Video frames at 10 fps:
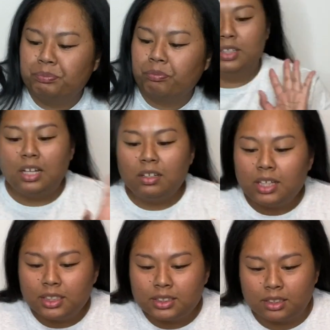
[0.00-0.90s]
Now
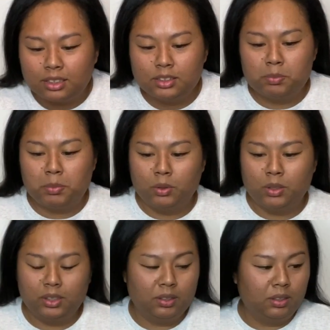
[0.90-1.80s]
that it's starting to
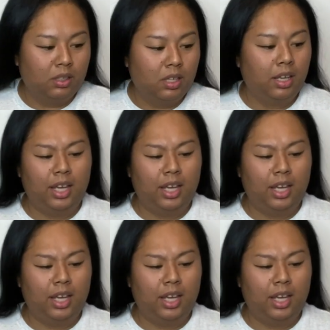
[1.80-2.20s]
boil,